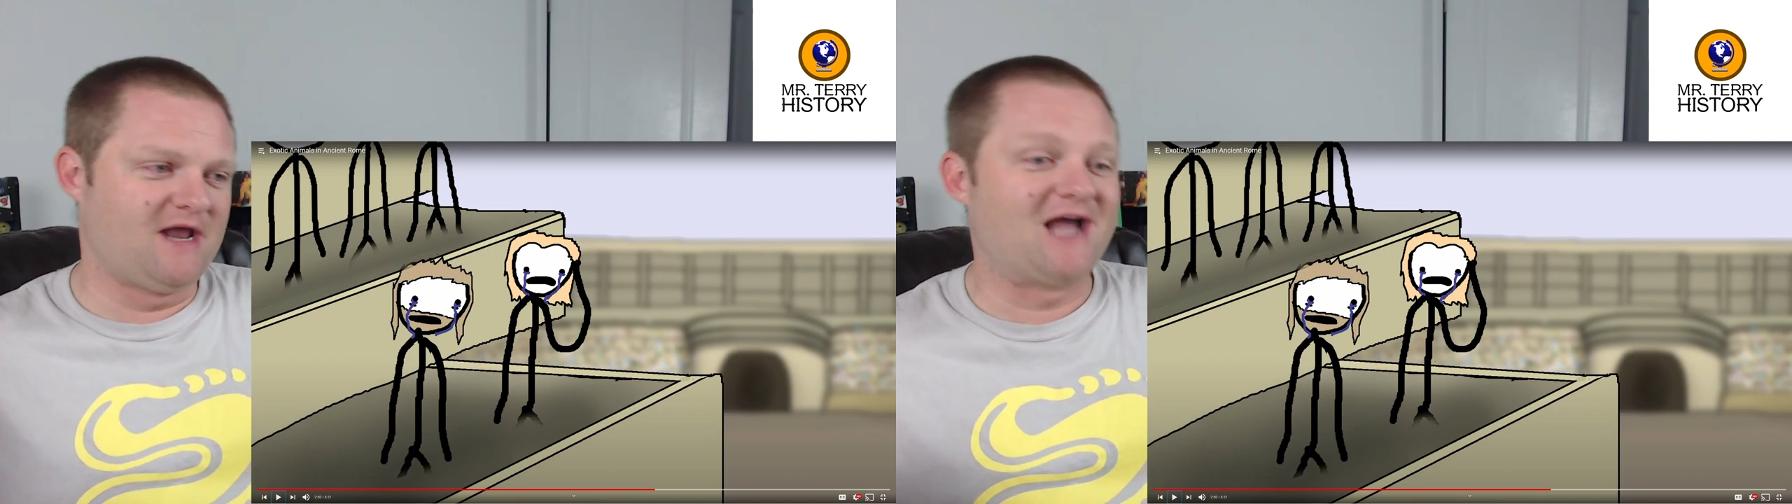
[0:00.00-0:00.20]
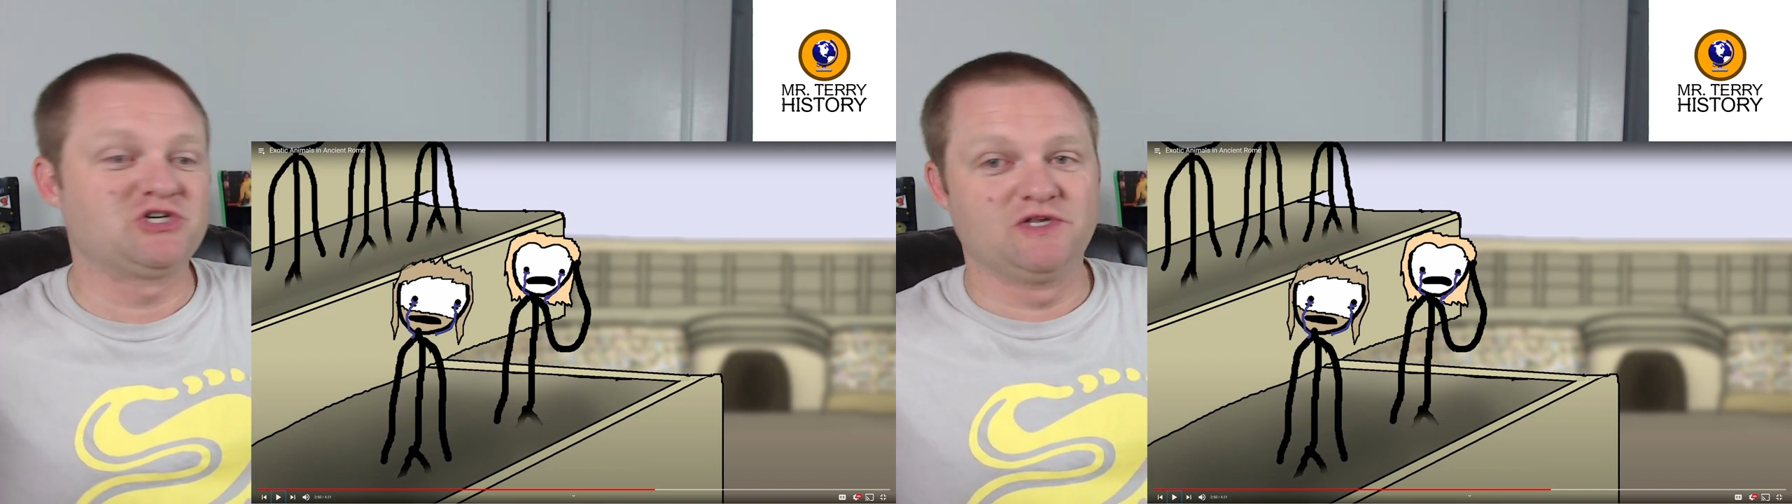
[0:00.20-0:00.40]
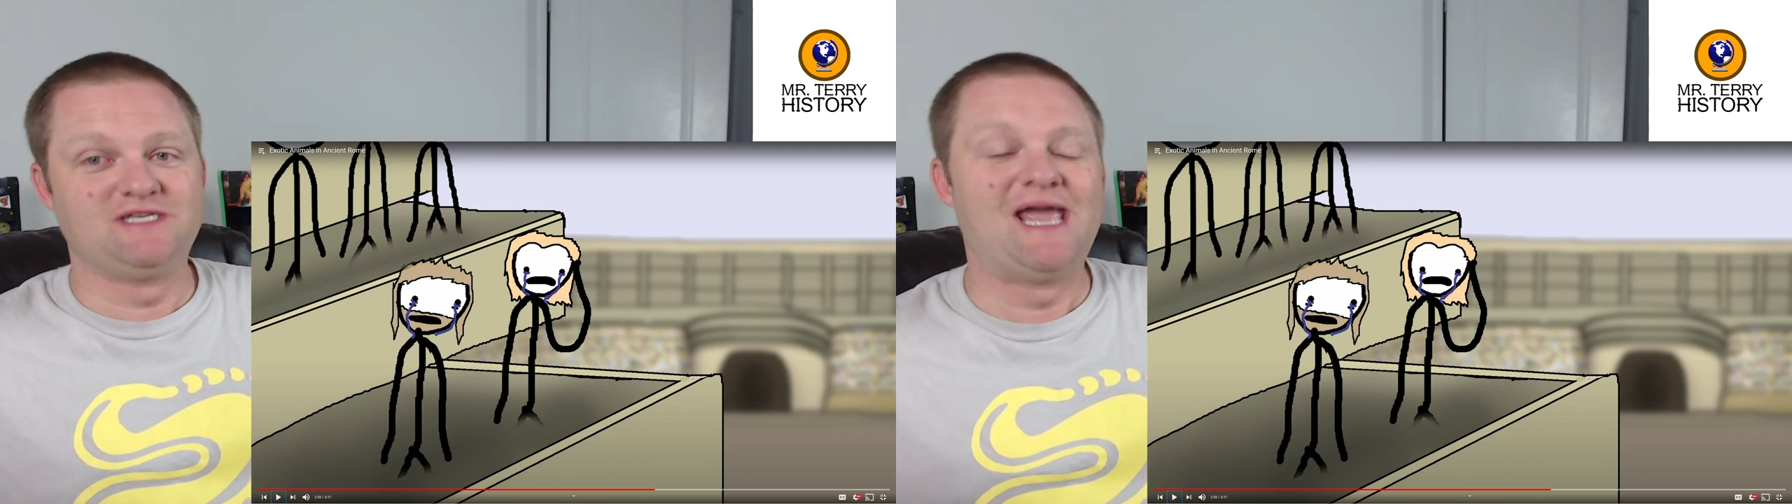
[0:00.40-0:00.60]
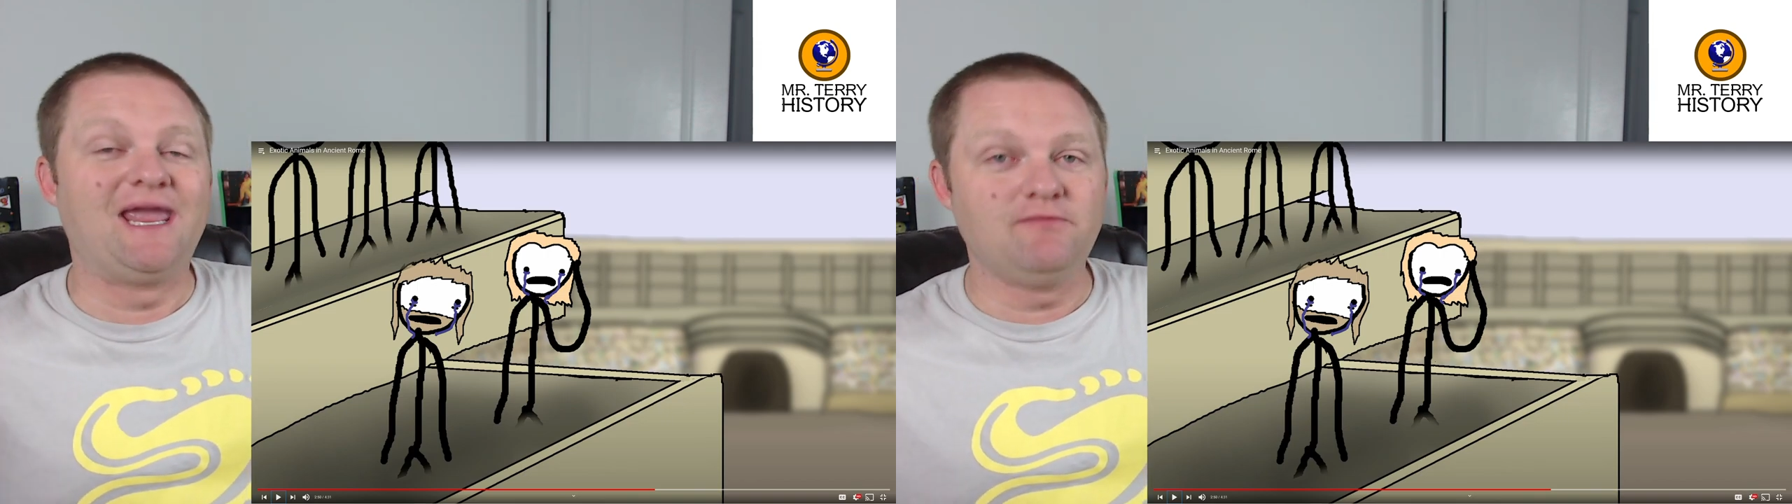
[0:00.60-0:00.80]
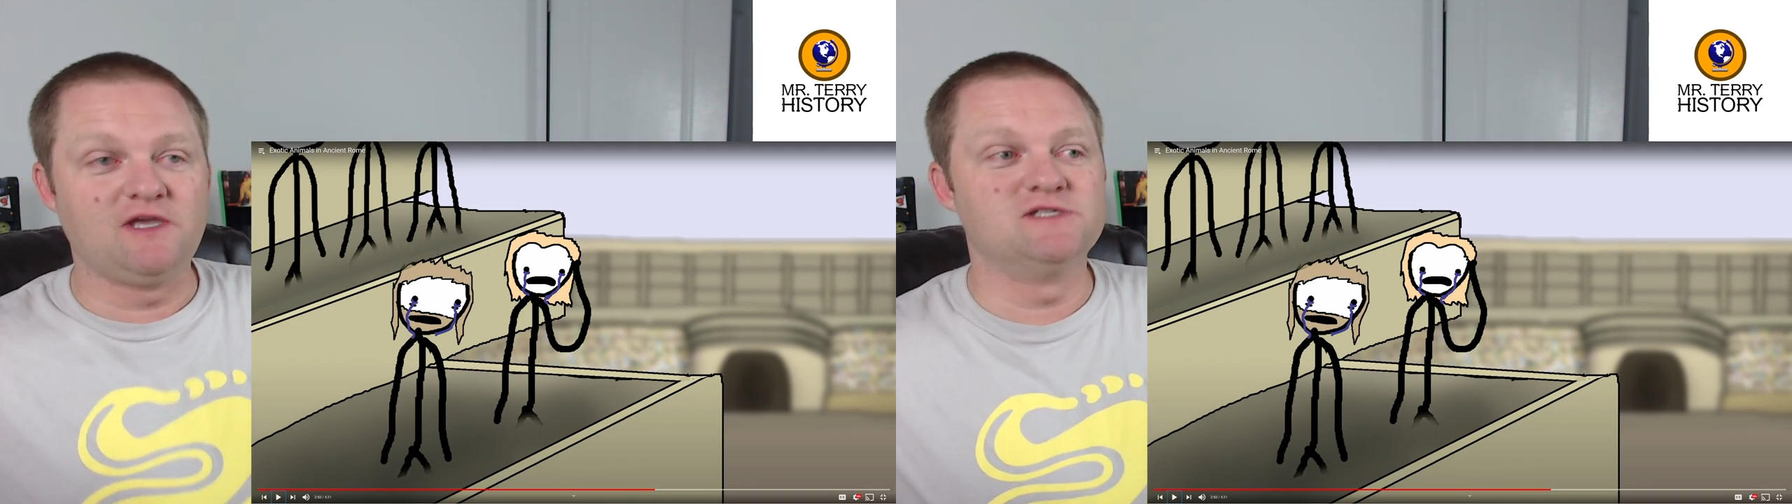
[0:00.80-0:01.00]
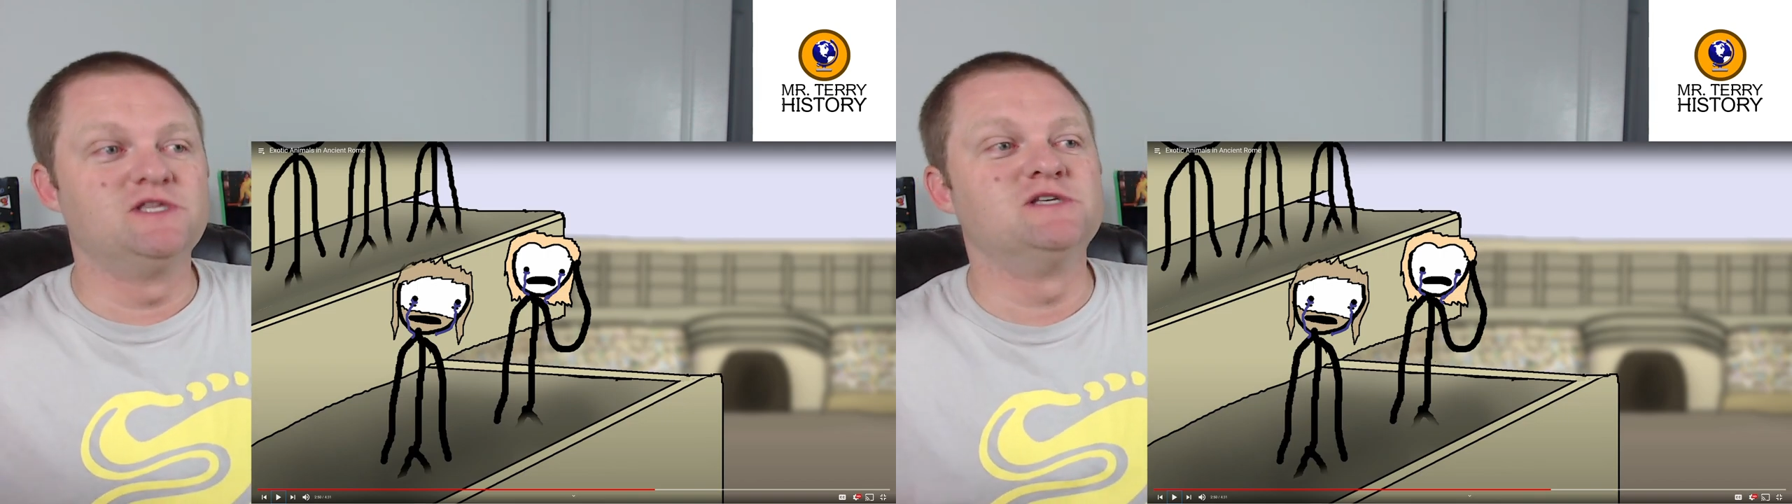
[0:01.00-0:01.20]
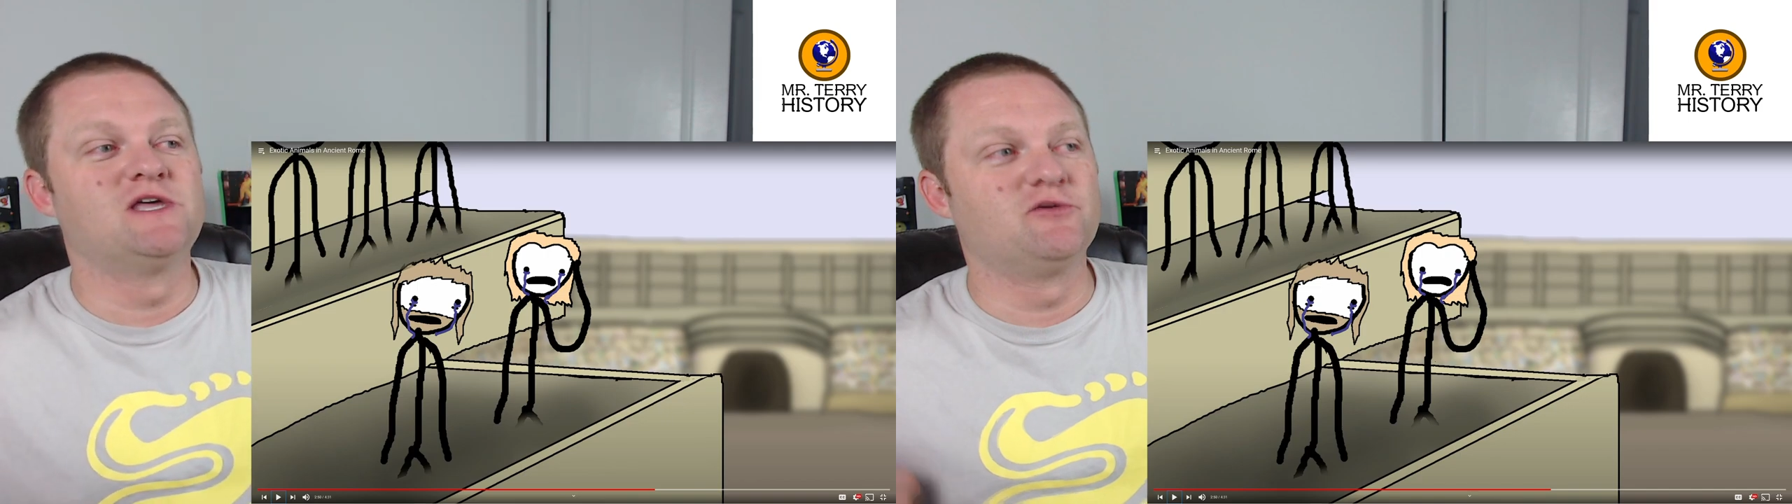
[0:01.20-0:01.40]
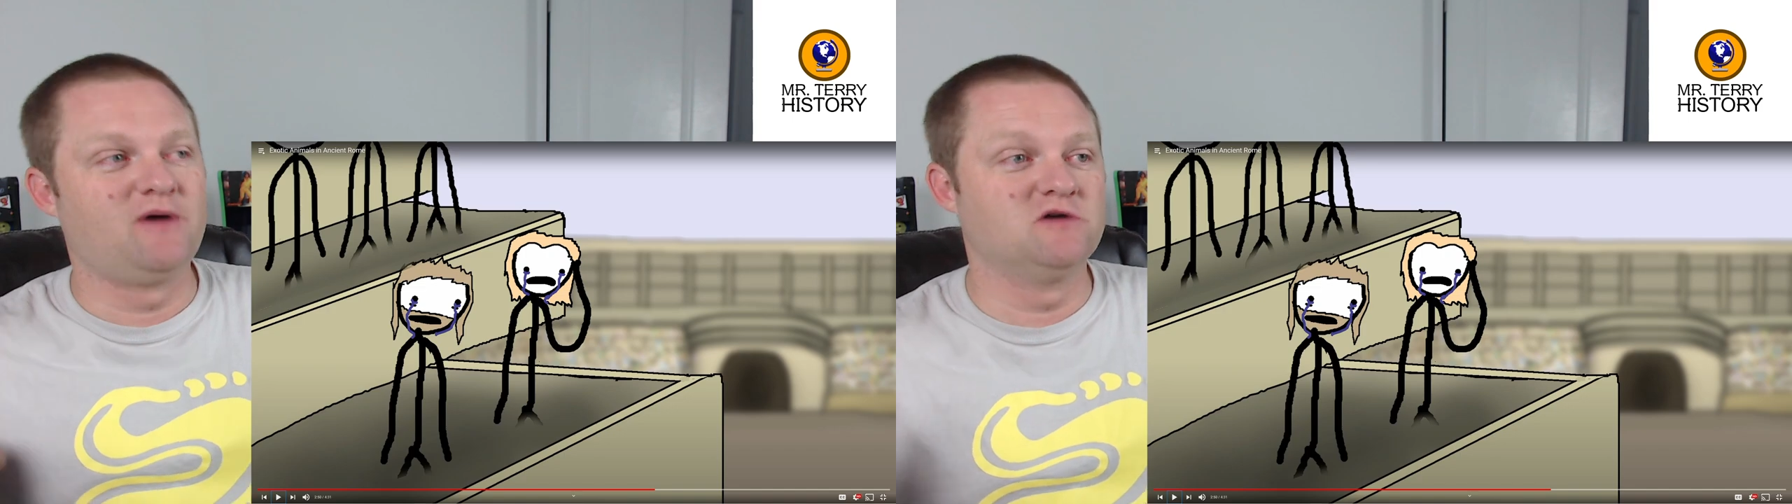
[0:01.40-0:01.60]
actually tame these in these
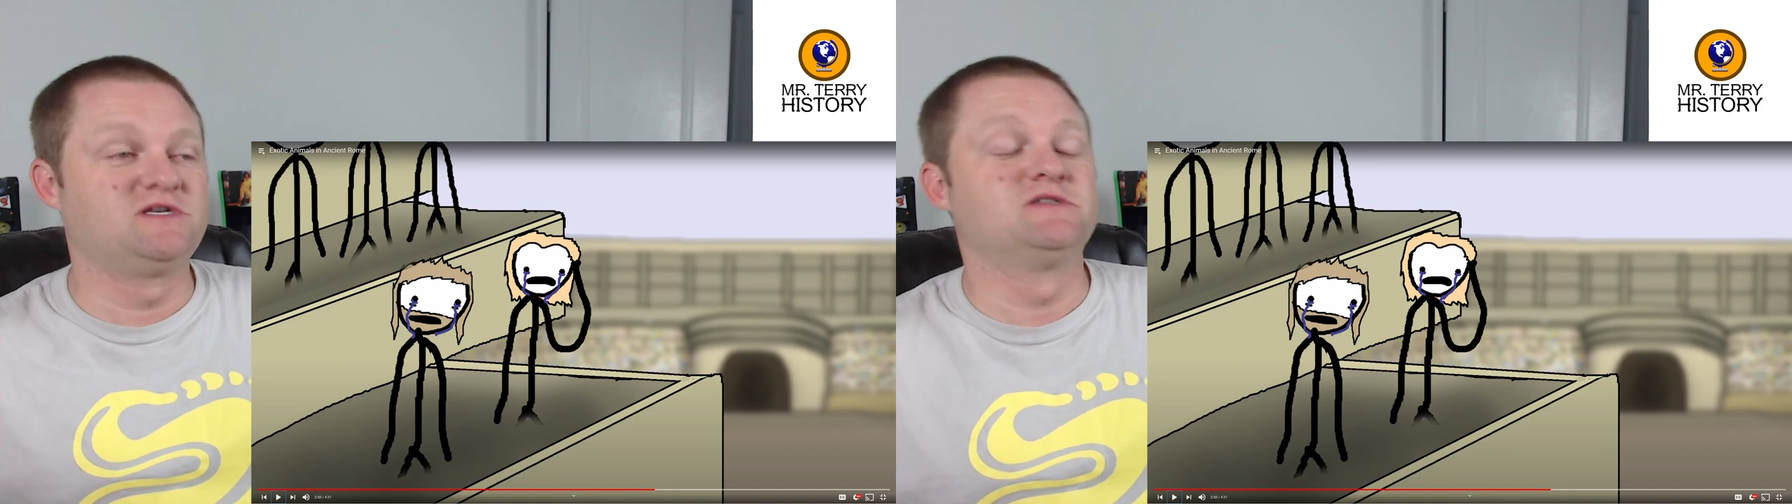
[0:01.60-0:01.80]
other parts